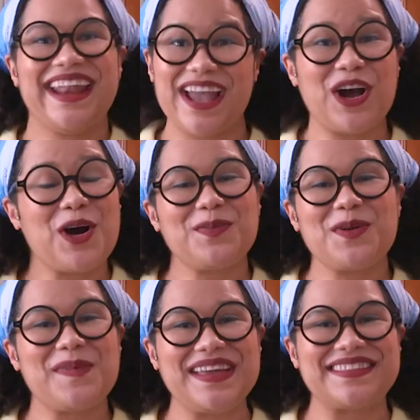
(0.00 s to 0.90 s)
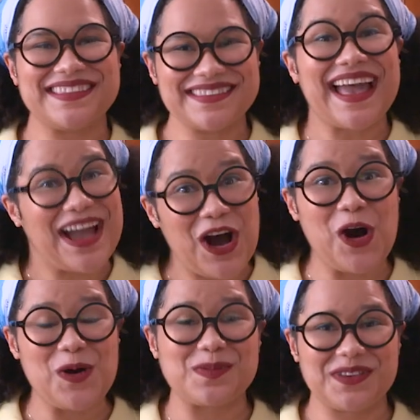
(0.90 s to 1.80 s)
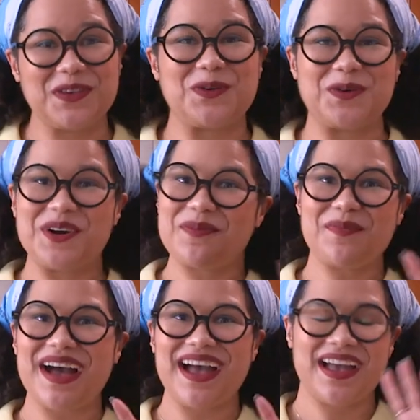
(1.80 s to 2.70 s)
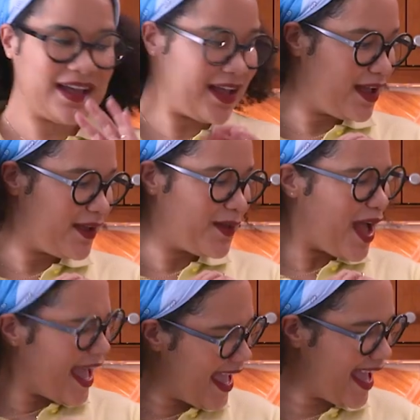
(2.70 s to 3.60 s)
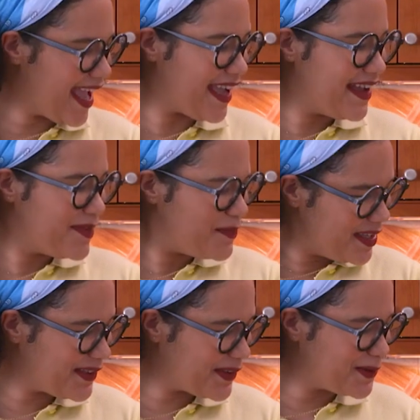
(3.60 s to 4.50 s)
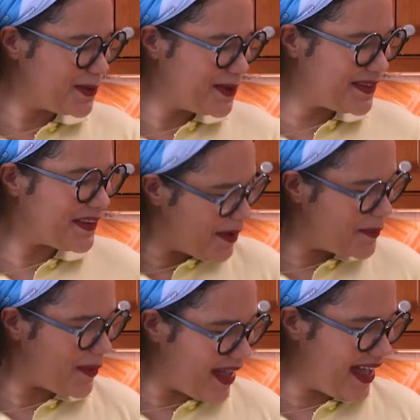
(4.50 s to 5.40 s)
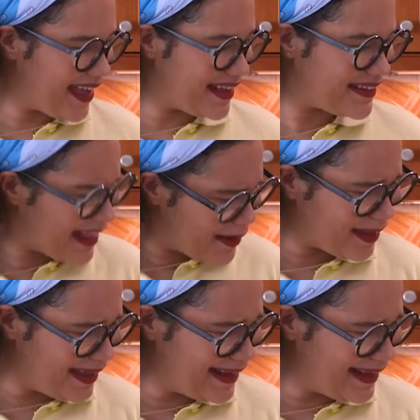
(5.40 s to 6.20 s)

And I hope you make this at home too. But hey, Misu, say bye. Stop